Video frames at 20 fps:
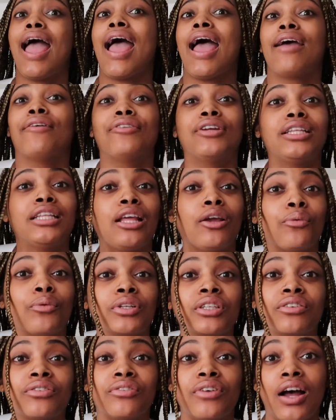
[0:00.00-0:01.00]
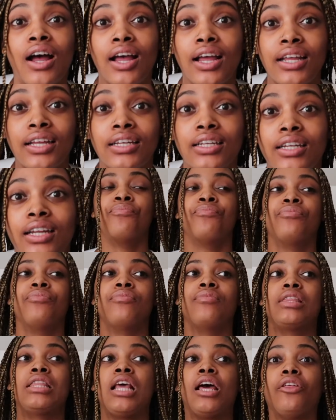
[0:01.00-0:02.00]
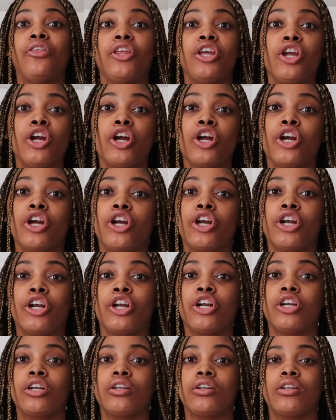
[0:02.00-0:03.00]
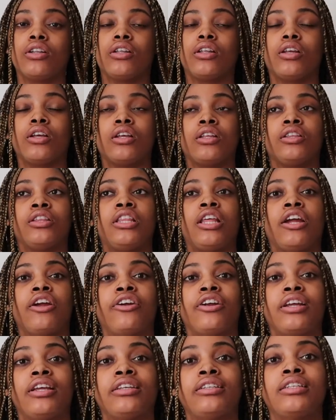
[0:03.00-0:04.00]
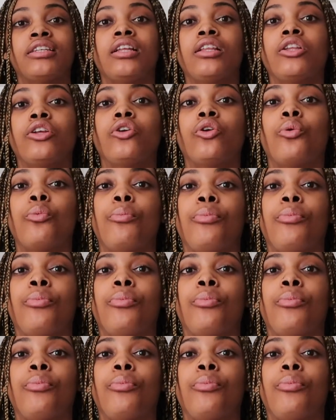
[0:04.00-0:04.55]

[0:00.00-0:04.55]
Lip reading: everything was fine. Nothing hurt. There is a little